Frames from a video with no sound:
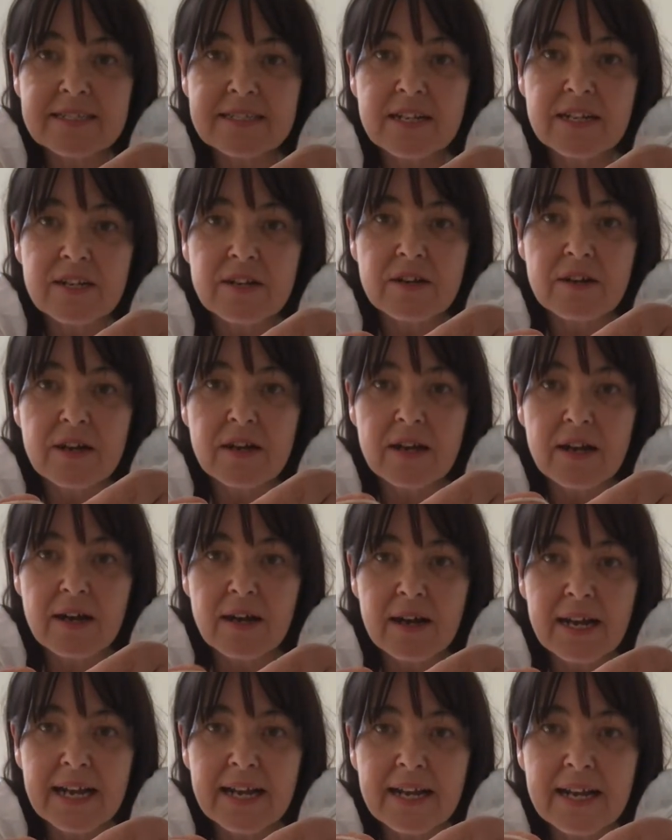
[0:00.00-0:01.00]
to look
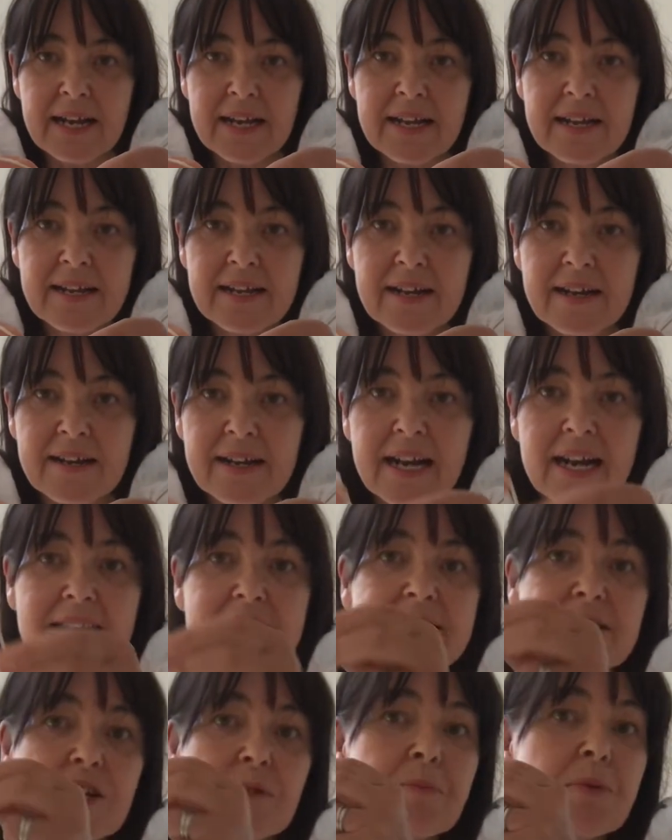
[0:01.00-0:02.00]
like. Okay,
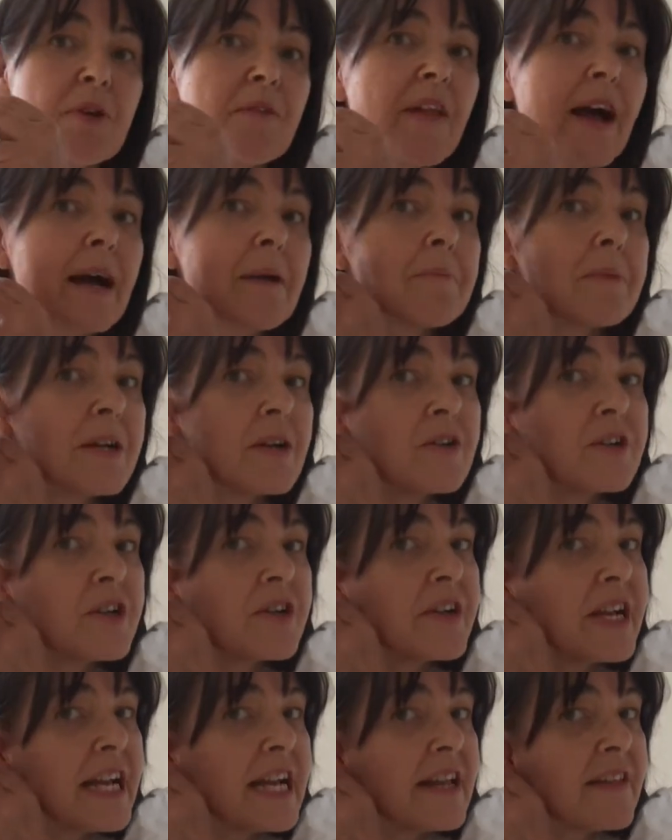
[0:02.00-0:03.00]
so you put that bit on your
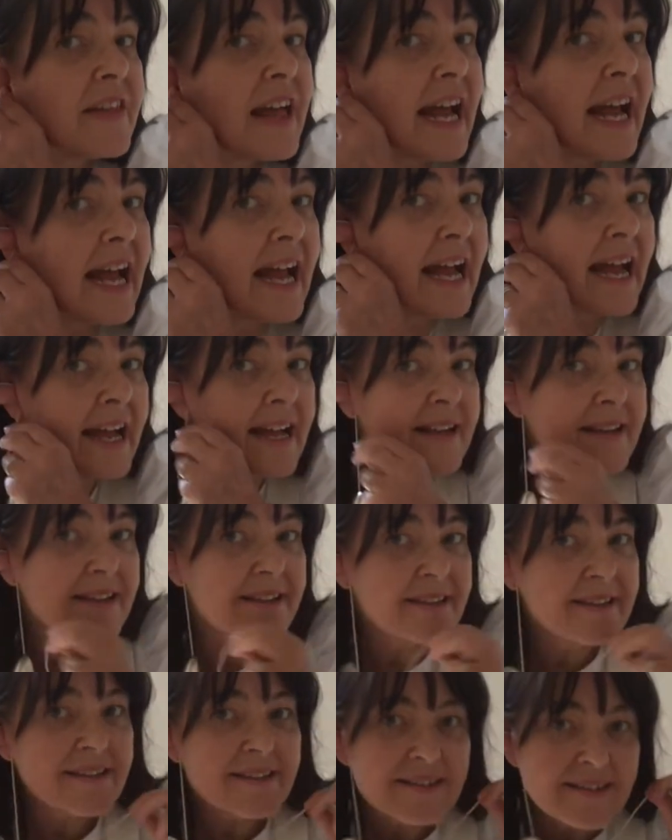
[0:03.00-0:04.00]
ear there,
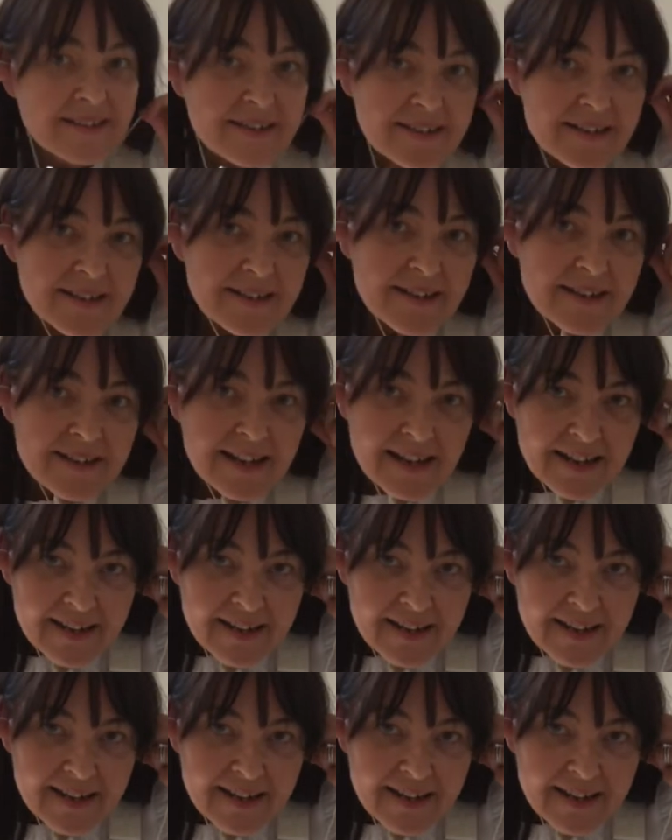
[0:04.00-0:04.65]
and then